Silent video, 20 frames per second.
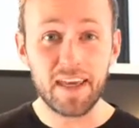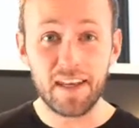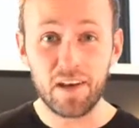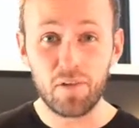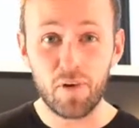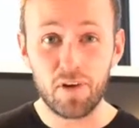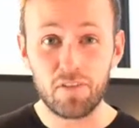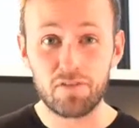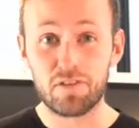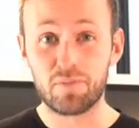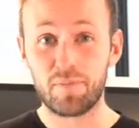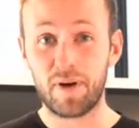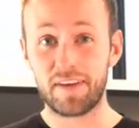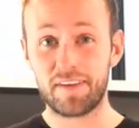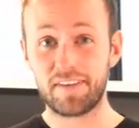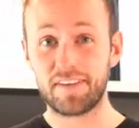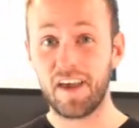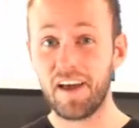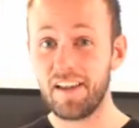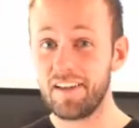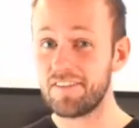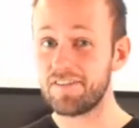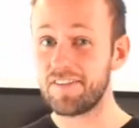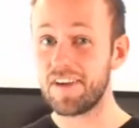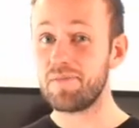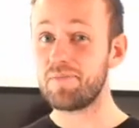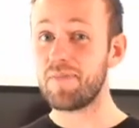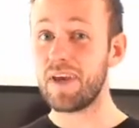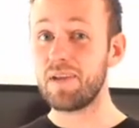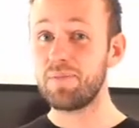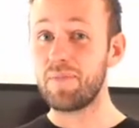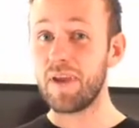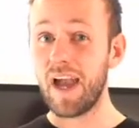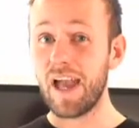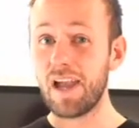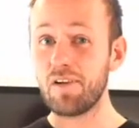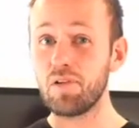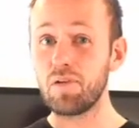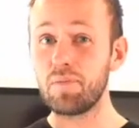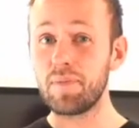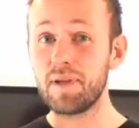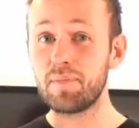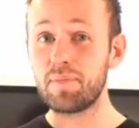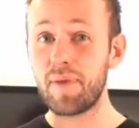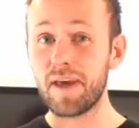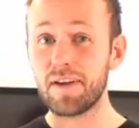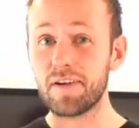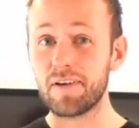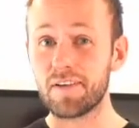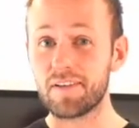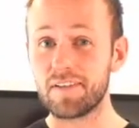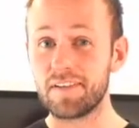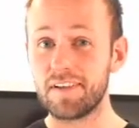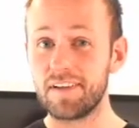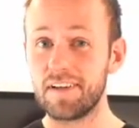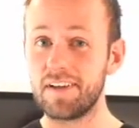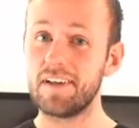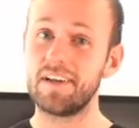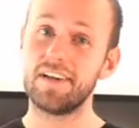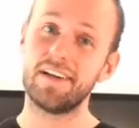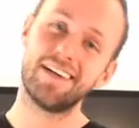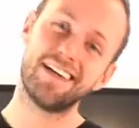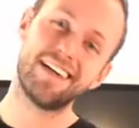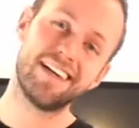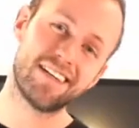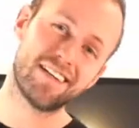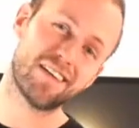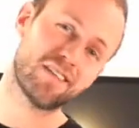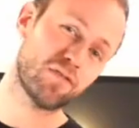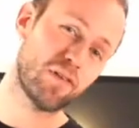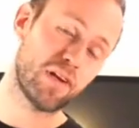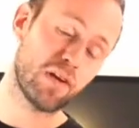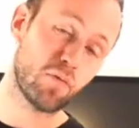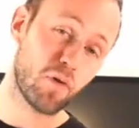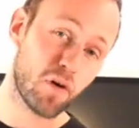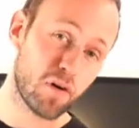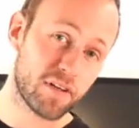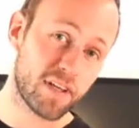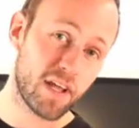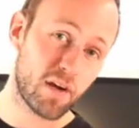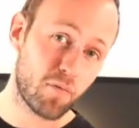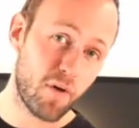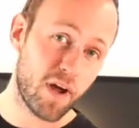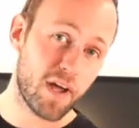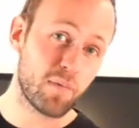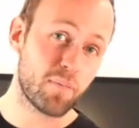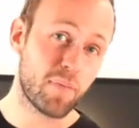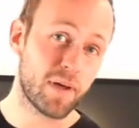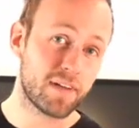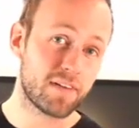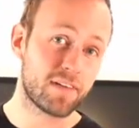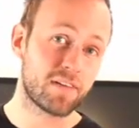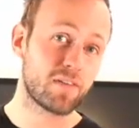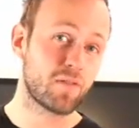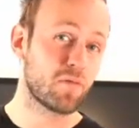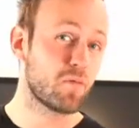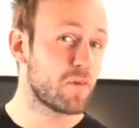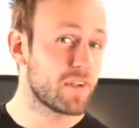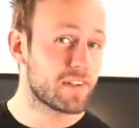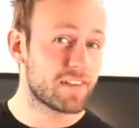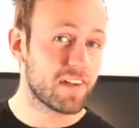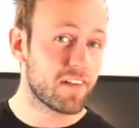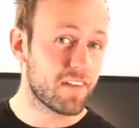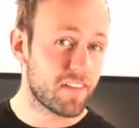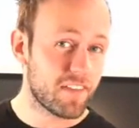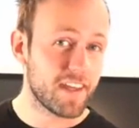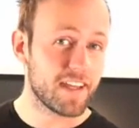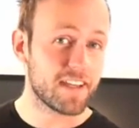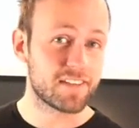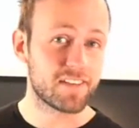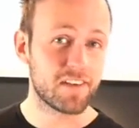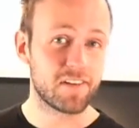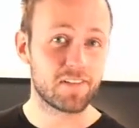one for myself, and maybe I will be better. It doesn't really work that way, but we still think so.